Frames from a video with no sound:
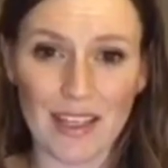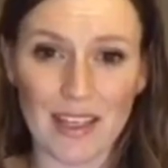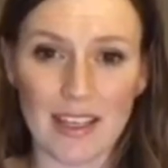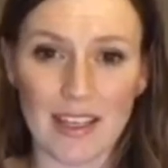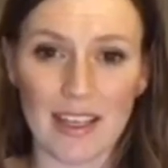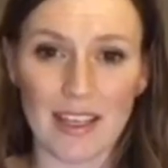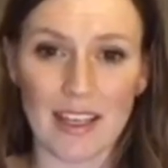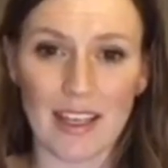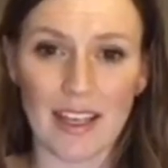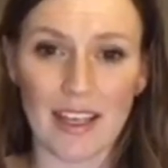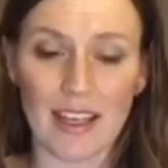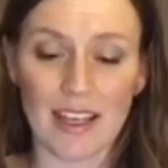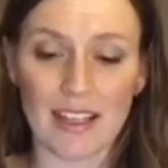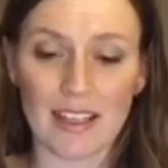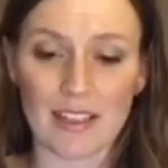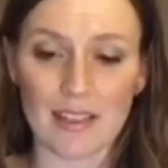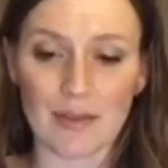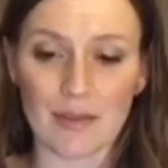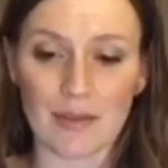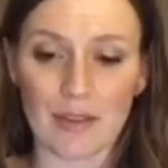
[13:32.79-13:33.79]

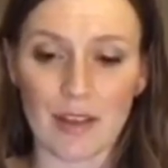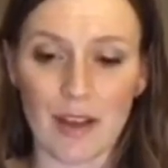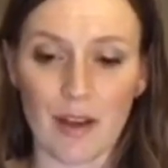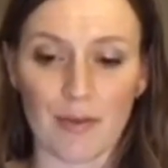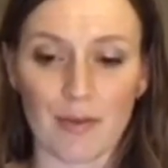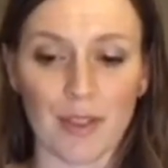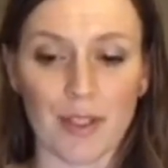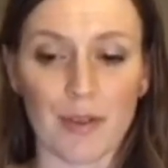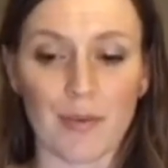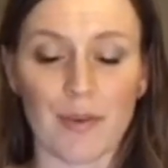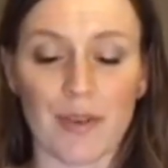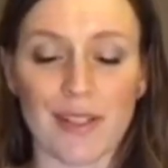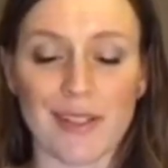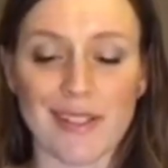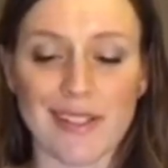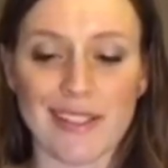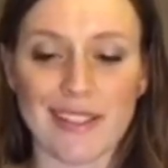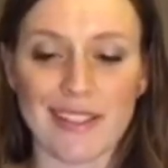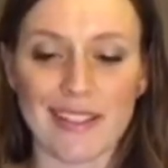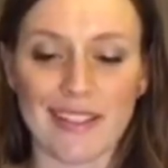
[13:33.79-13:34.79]
And I really
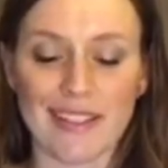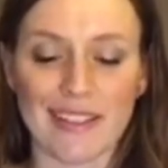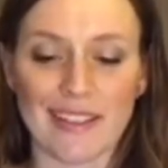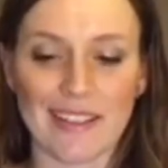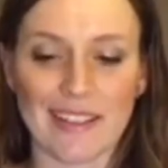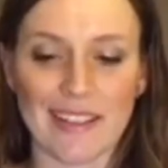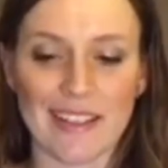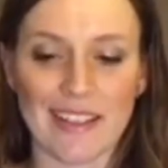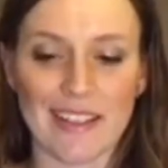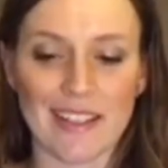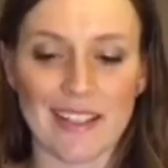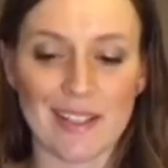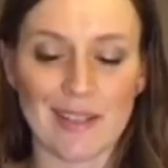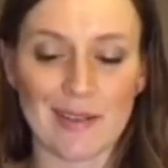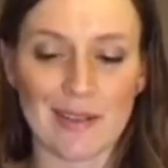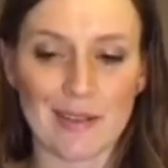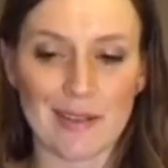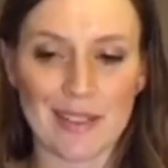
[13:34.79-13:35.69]
want in this